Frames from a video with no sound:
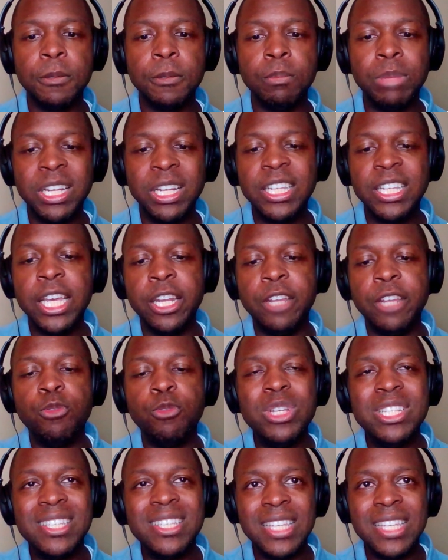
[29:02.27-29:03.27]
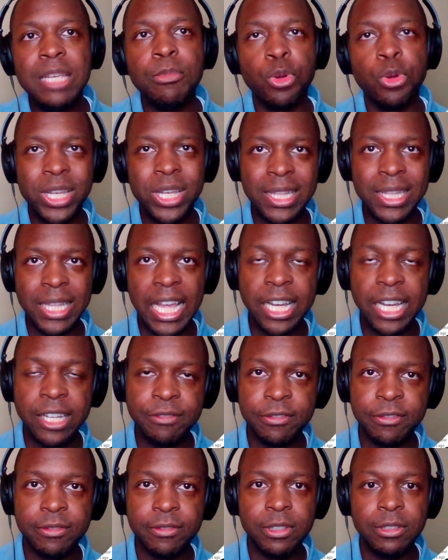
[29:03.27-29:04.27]
But again, if we see marine
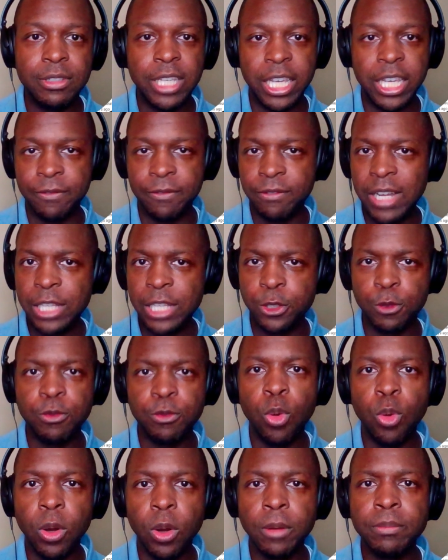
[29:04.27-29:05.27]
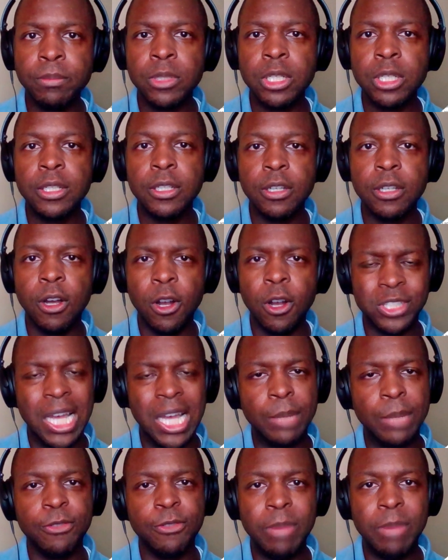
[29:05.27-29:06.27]
life in fossil form on
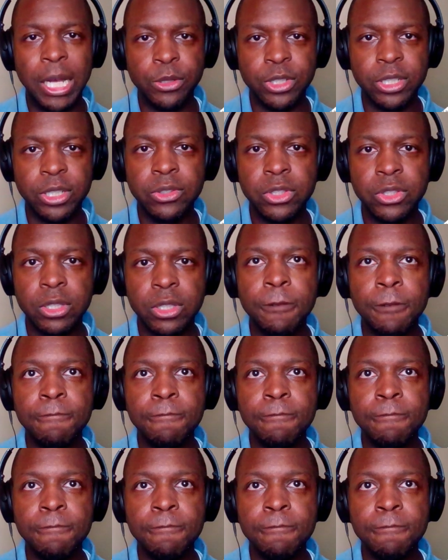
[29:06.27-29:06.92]
tops of mountains,